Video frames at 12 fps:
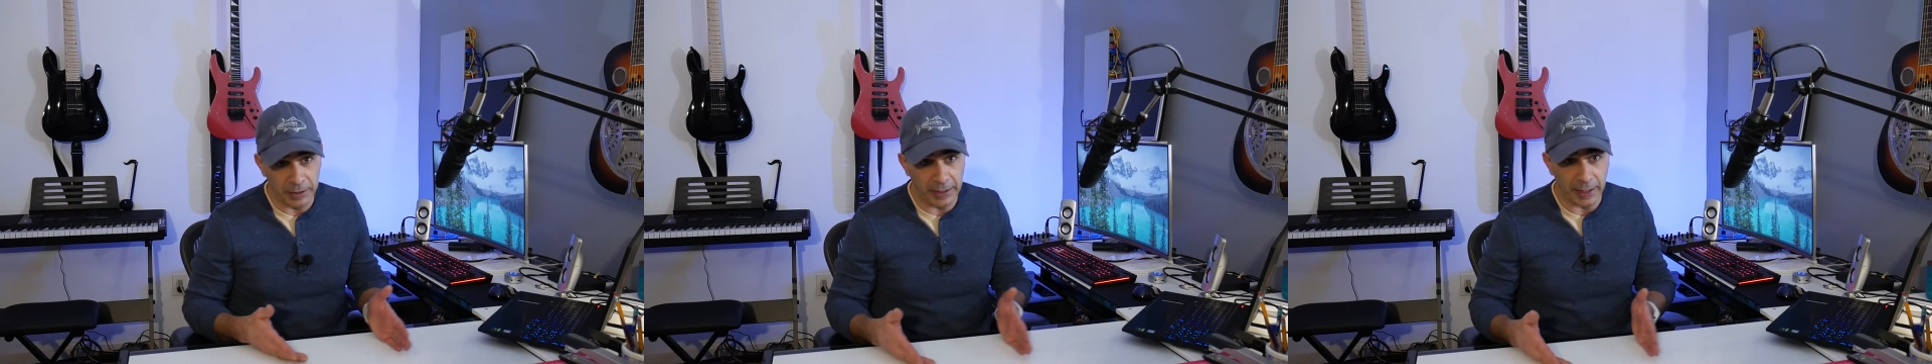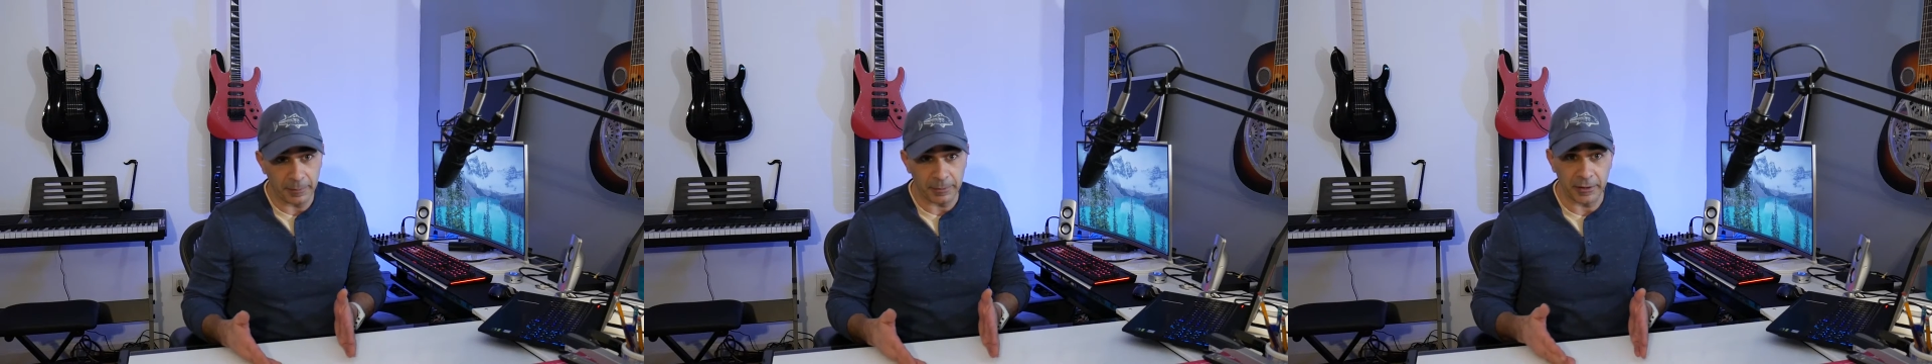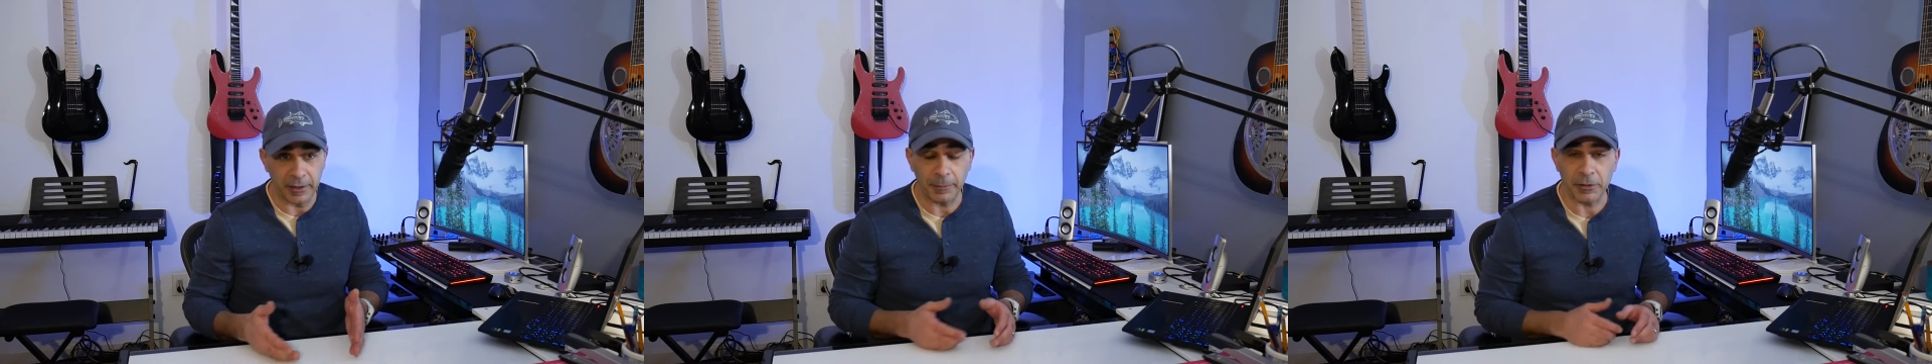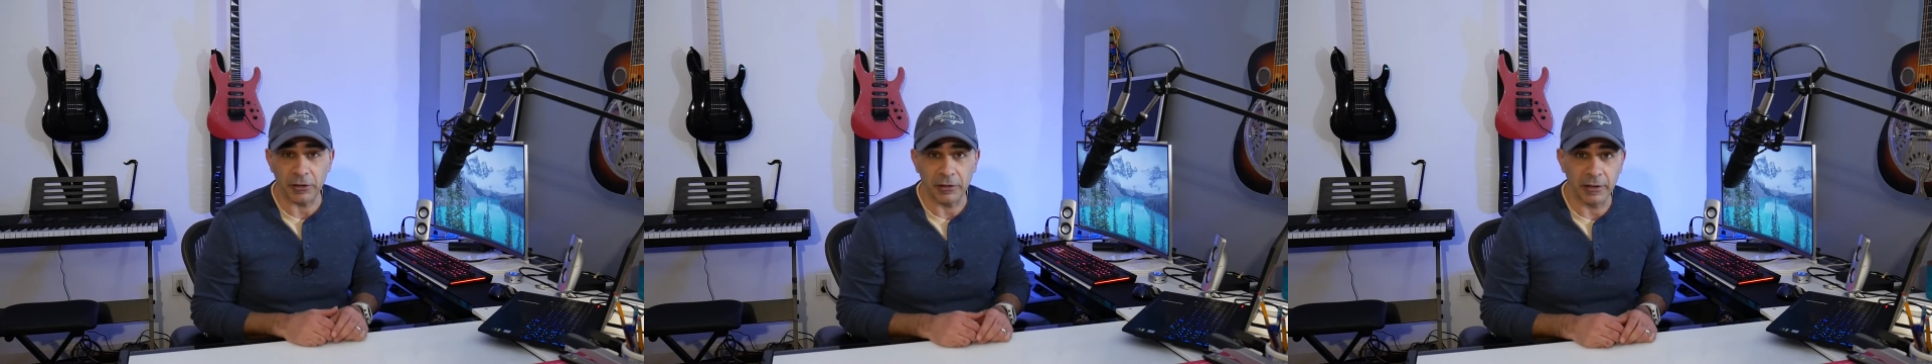get up to
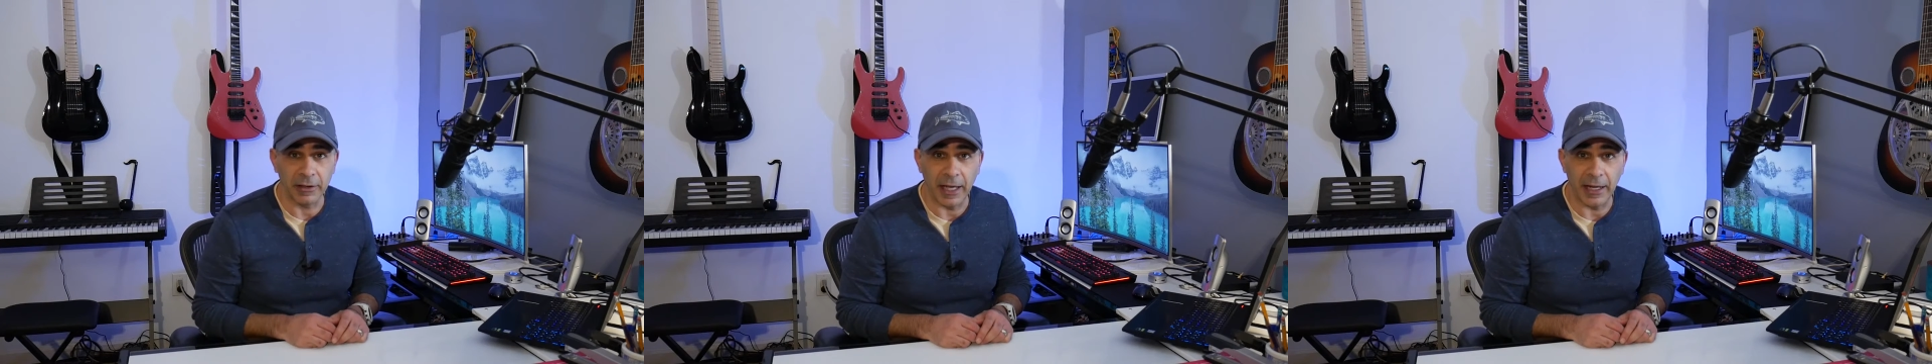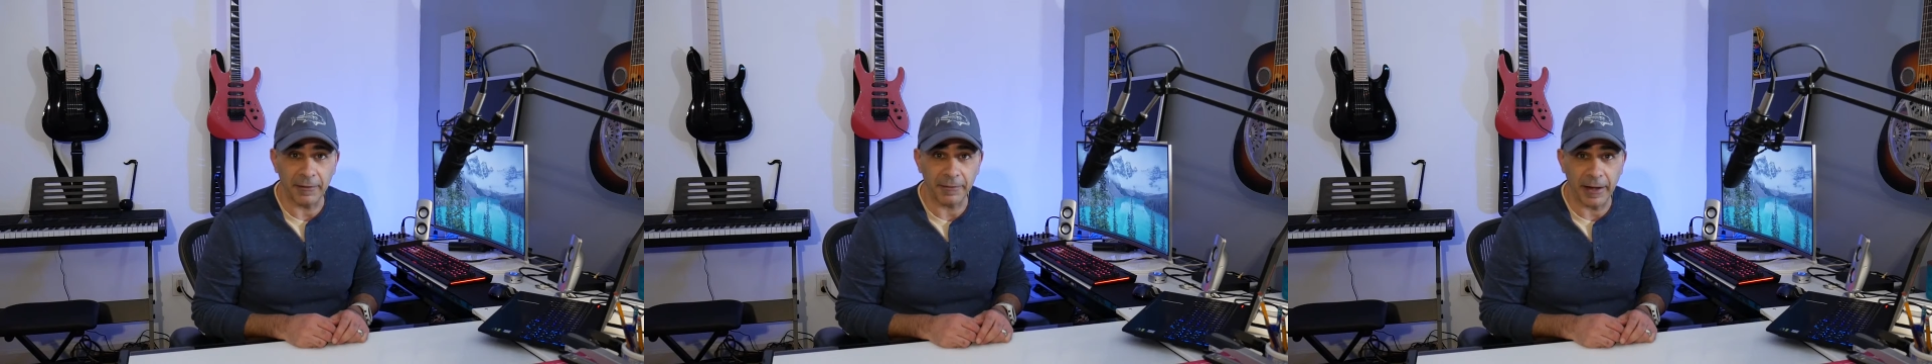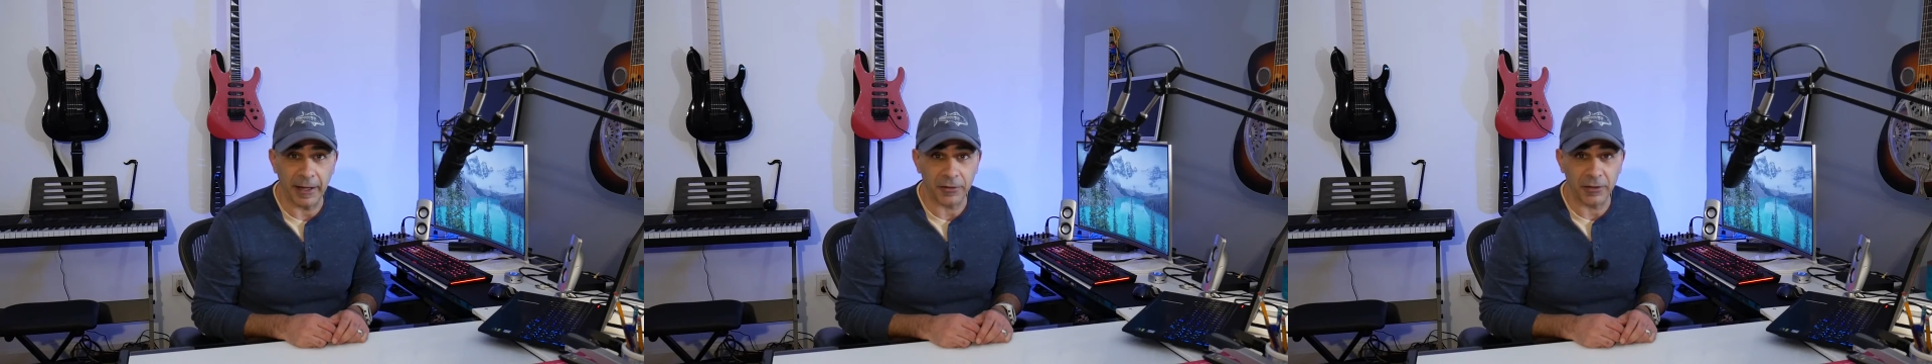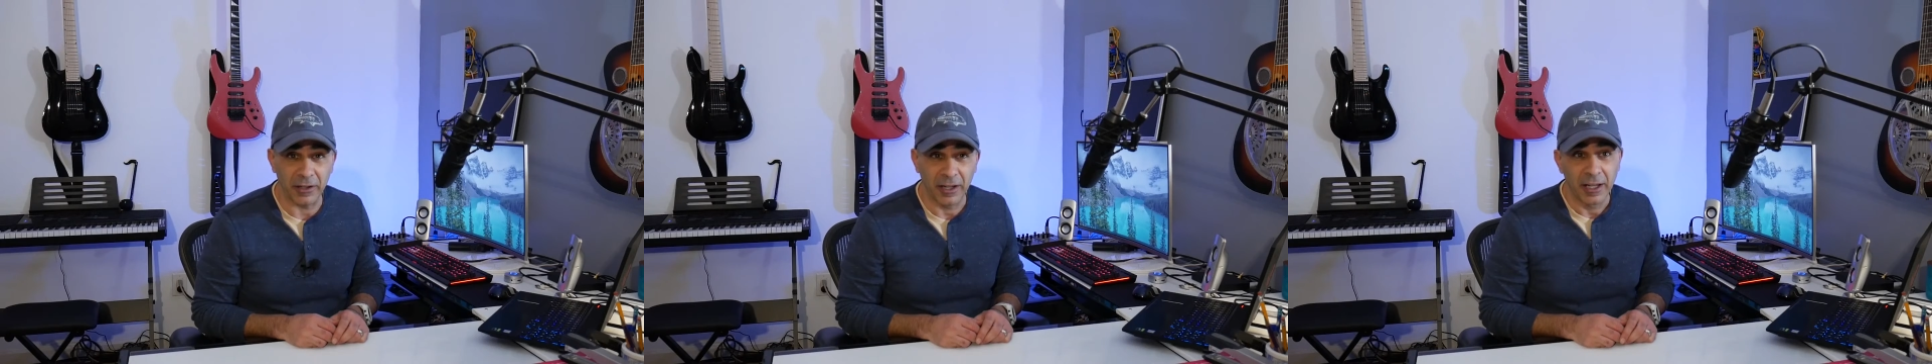temperature a lot
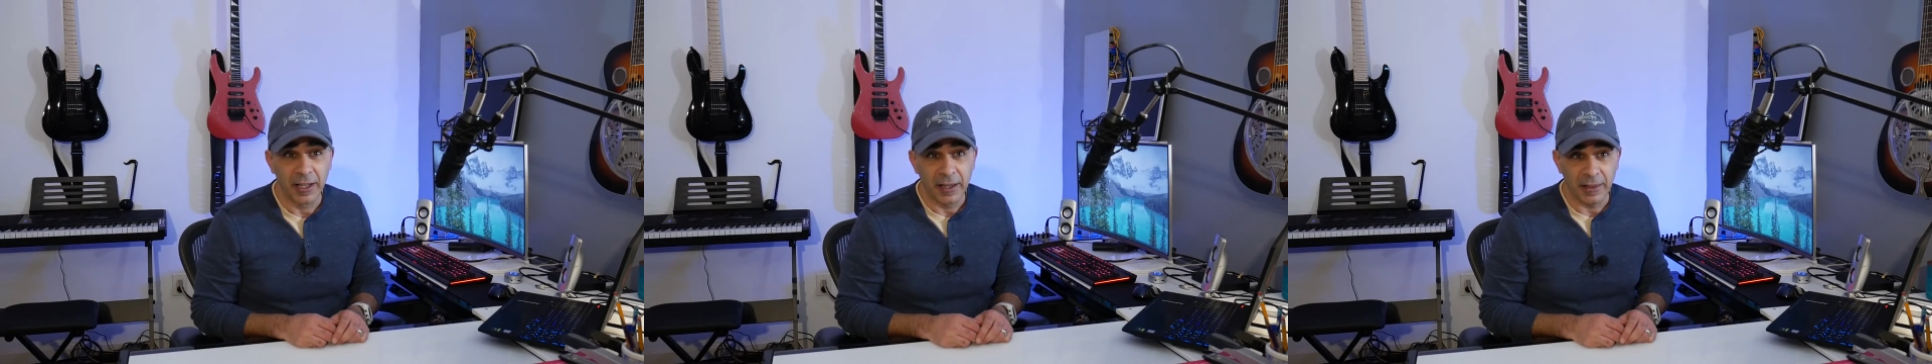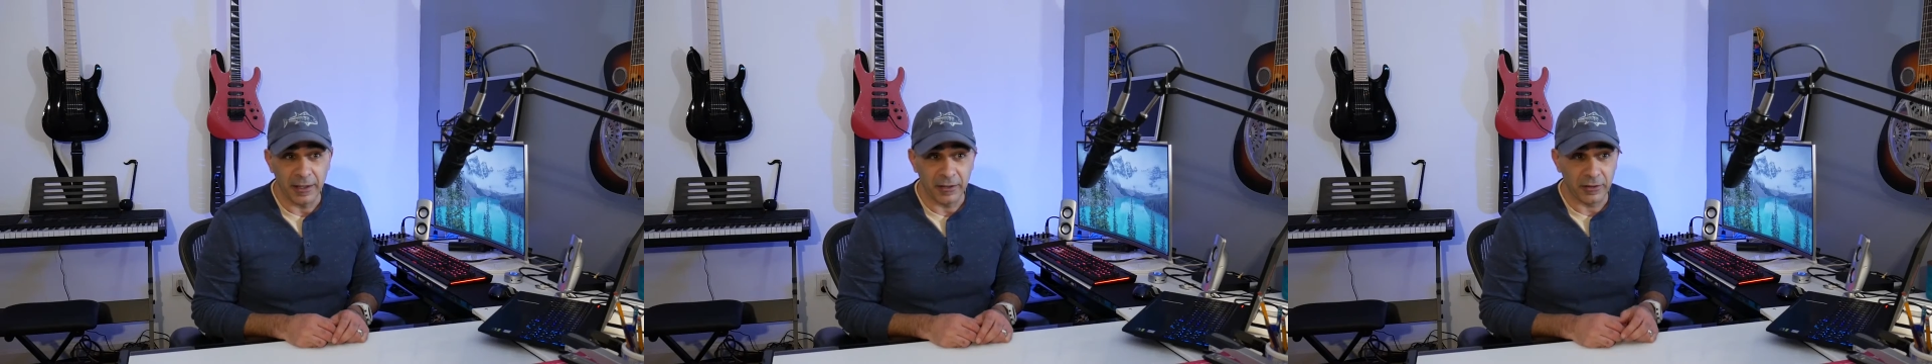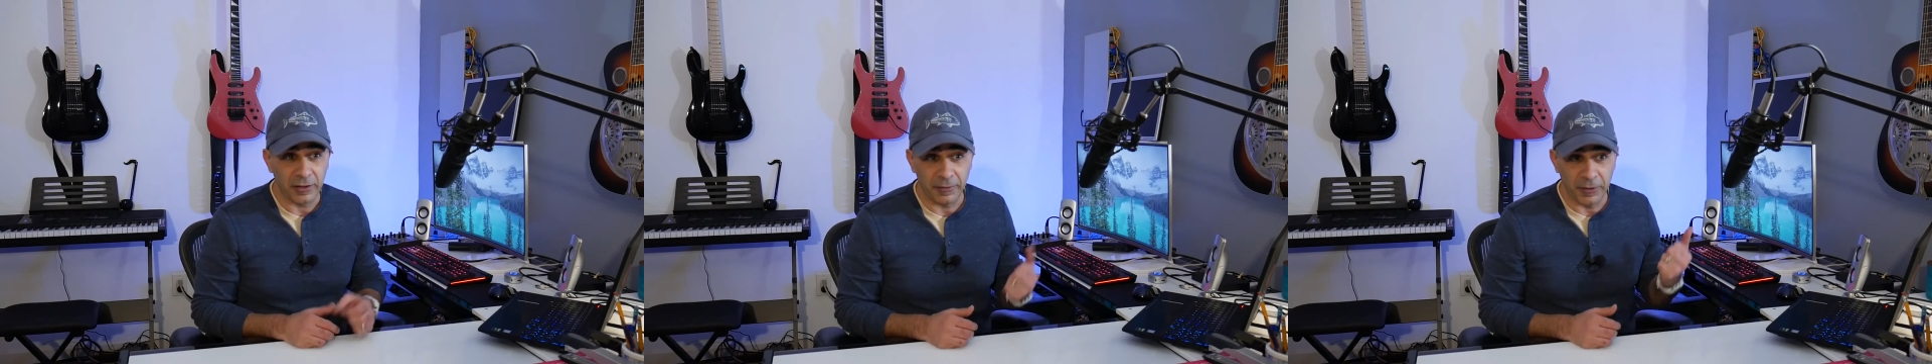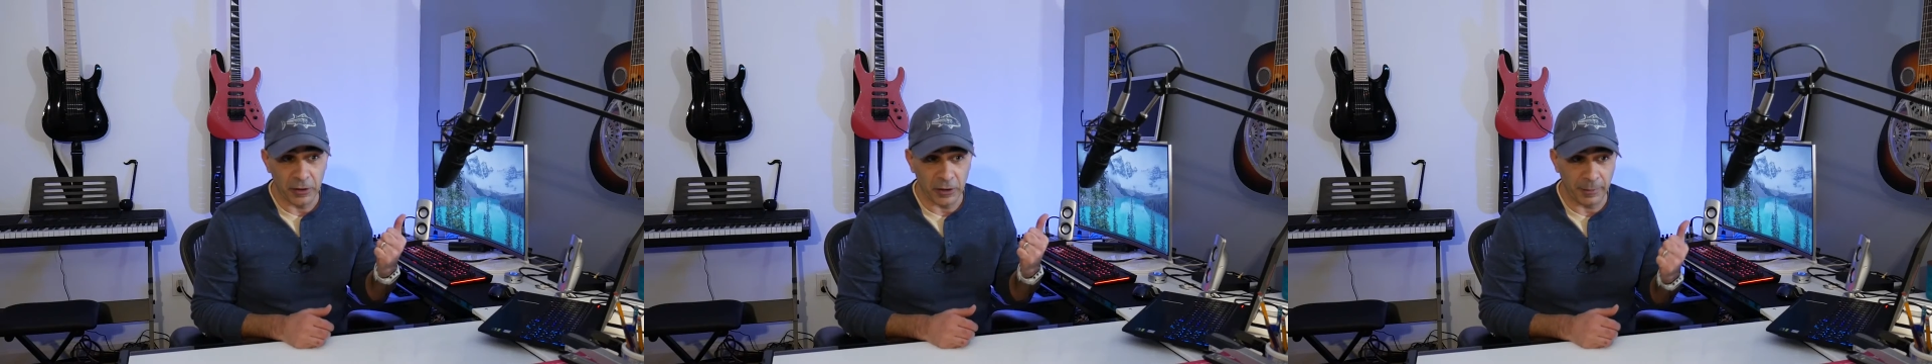faster this
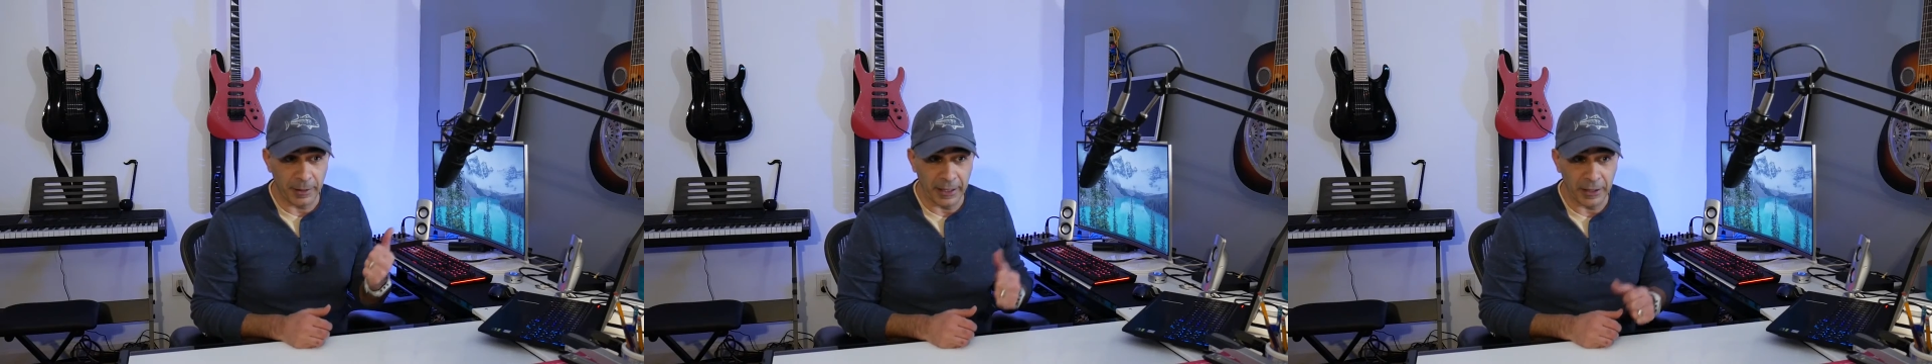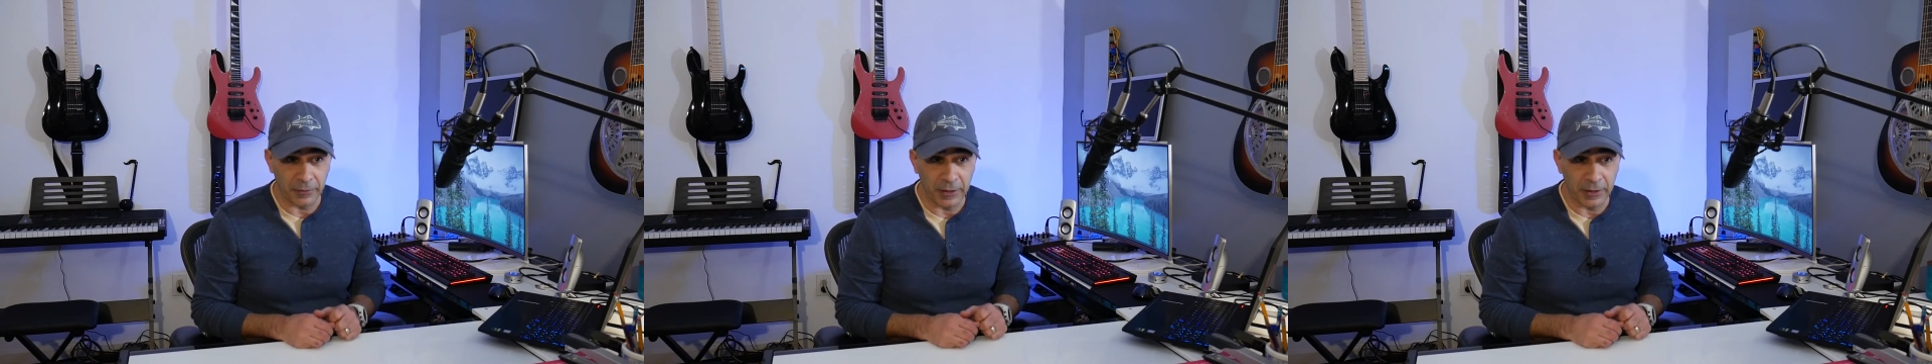if you look at my last